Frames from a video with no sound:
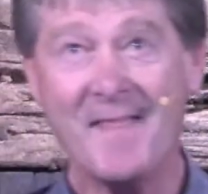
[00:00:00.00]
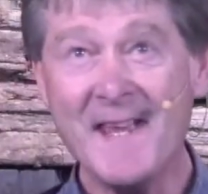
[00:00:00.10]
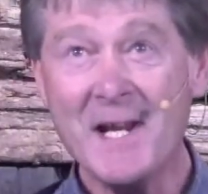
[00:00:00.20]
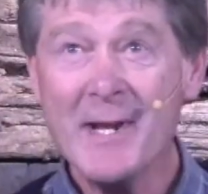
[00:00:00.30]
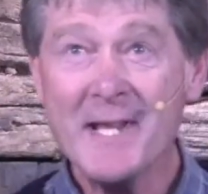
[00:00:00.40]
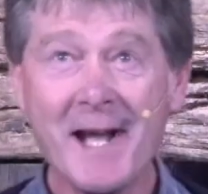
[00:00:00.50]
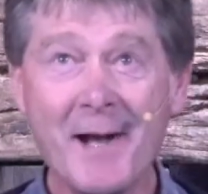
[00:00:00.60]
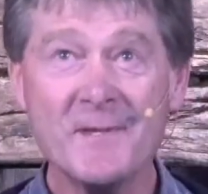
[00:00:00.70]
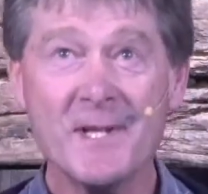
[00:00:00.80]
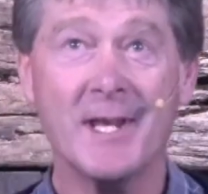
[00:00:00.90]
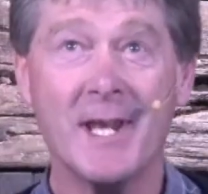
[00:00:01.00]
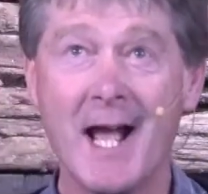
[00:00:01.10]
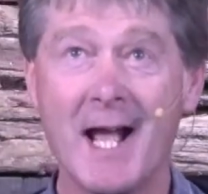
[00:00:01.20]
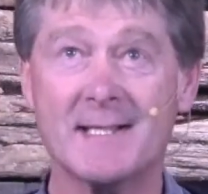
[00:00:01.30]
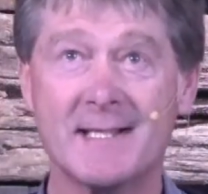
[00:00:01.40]
And then we come to the
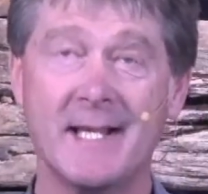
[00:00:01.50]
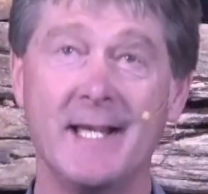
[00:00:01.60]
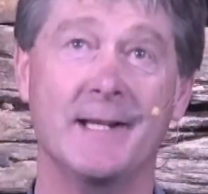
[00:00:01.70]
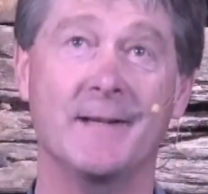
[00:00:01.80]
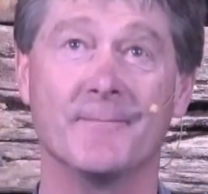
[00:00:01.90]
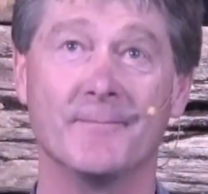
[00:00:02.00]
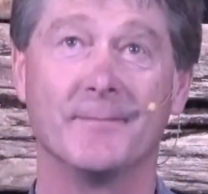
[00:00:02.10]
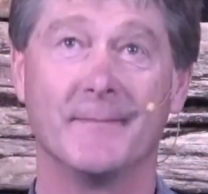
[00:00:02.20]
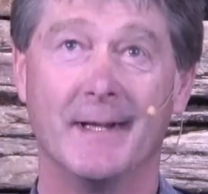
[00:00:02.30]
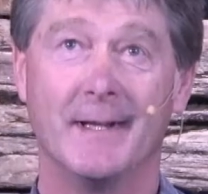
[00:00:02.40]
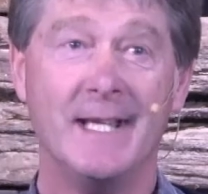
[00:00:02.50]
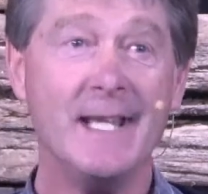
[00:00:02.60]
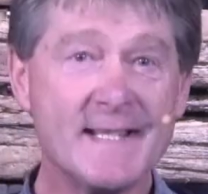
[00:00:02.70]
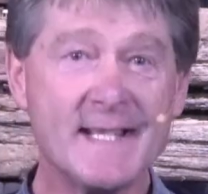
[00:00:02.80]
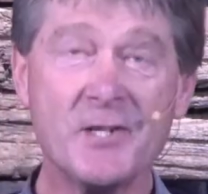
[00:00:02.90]
last king,
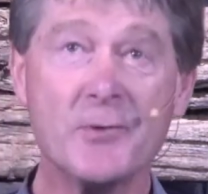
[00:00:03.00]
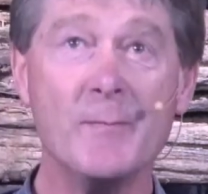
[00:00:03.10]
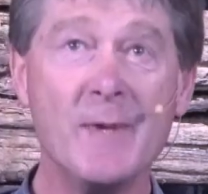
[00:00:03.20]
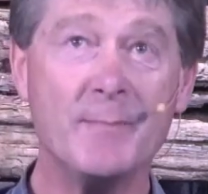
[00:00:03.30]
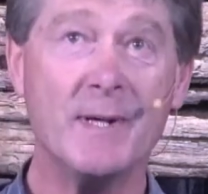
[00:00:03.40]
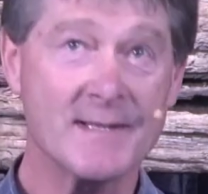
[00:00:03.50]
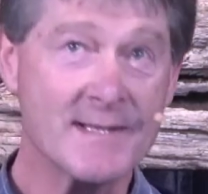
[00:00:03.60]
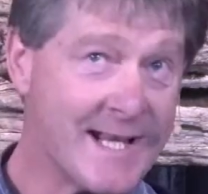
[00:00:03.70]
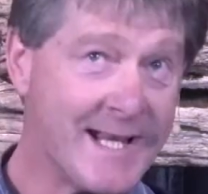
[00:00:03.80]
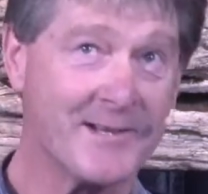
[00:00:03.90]
easy to remember,